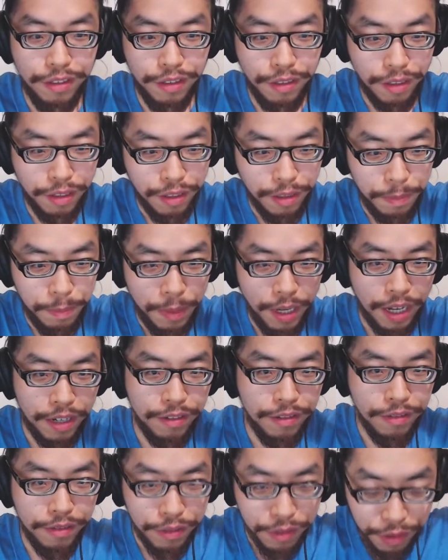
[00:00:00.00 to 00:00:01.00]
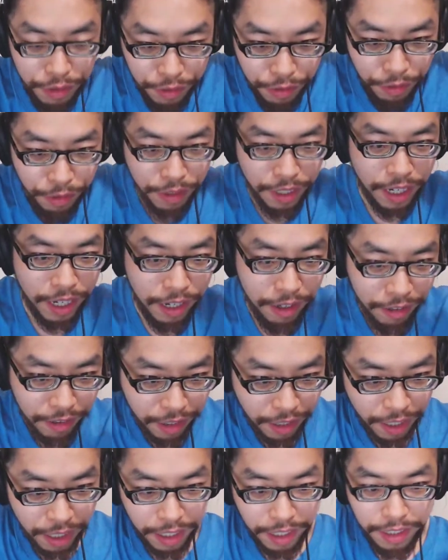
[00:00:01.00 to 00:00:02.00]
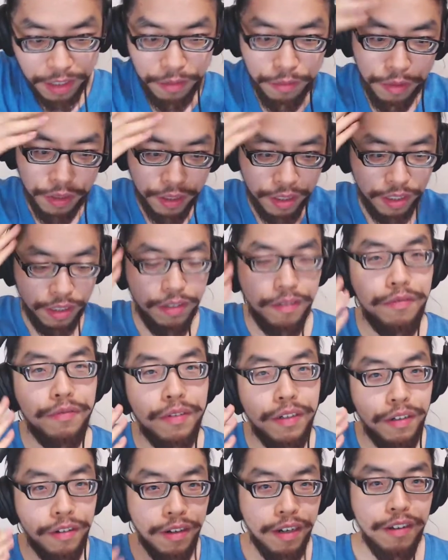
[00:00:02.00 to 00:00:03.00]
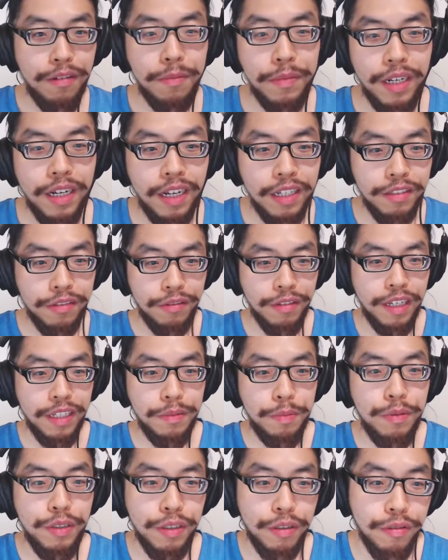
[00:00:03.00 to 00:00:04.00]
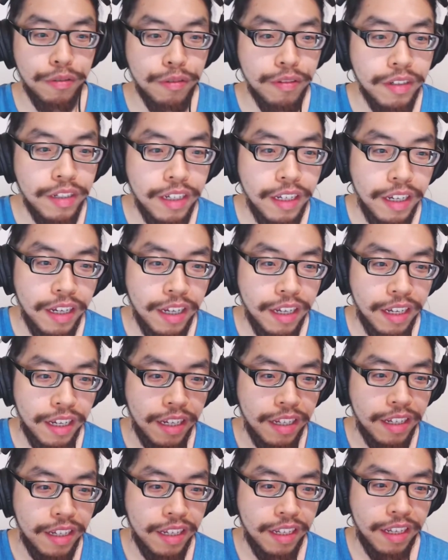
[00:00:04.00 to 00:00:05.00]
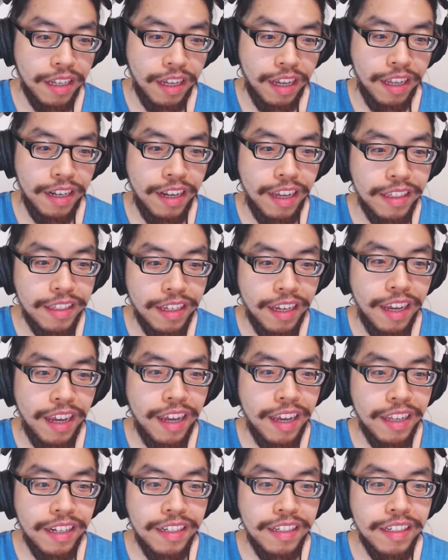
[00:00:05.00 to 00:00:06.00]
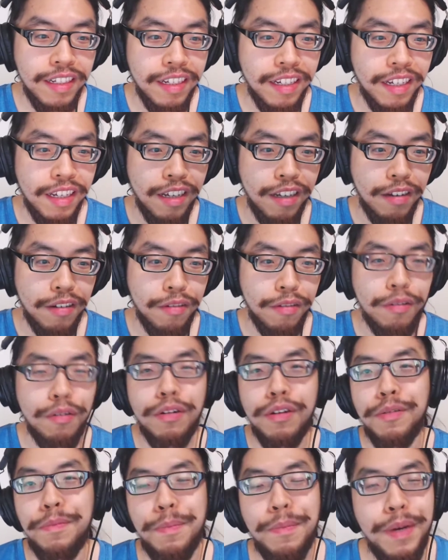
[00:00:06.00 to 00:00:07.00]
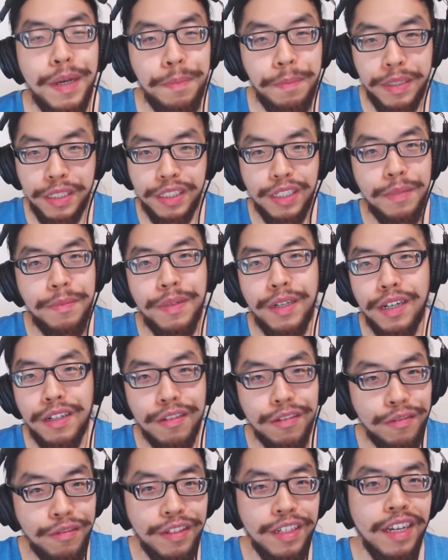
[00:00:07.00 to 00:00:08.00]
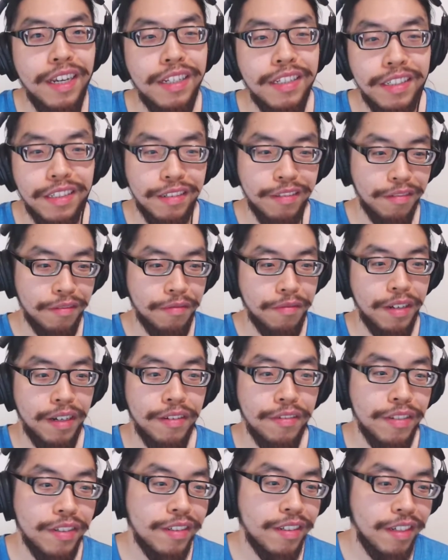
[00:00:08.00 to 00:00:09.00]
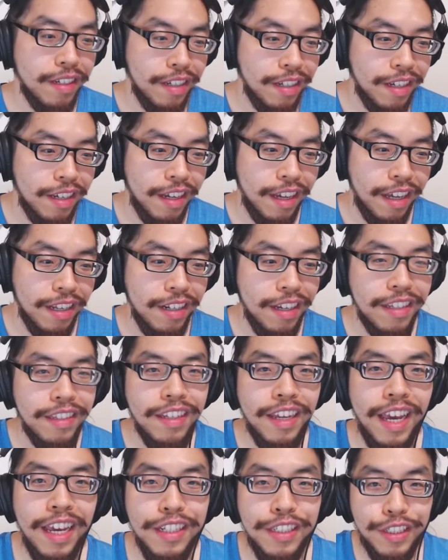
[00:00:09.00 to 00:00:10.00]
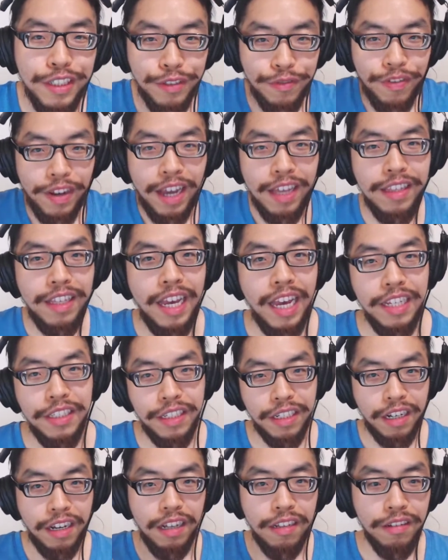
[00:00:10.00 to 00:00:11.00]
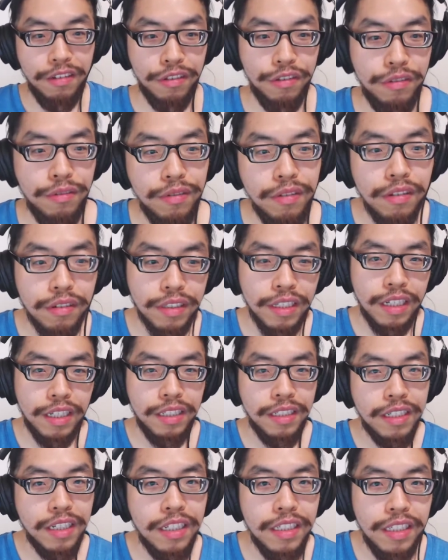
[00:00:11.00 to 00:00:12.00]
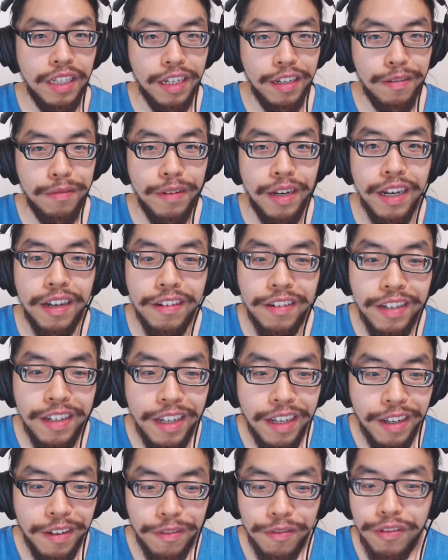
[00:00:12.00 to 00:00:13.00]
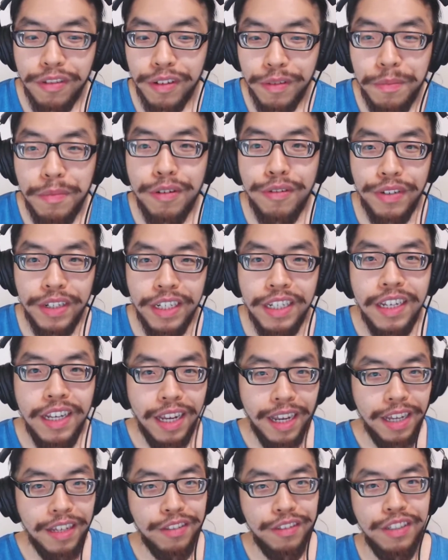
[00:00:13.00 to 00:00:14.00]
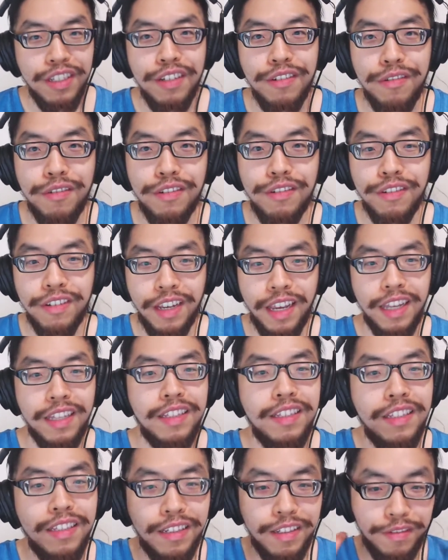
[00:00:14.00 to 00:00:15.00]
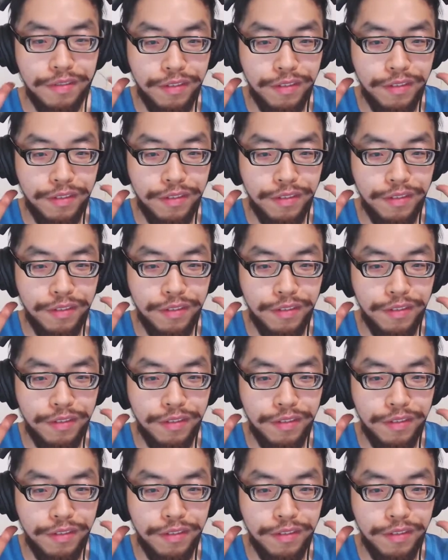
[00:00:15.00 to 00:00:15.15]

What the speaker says: modern short haircut with her helmet on. So that's pretty cool. And at the end, or it might be some other Kree agent or whatever. And at the end, she finally has the color. So it looks like it's gonna take a while for the movie in order to get the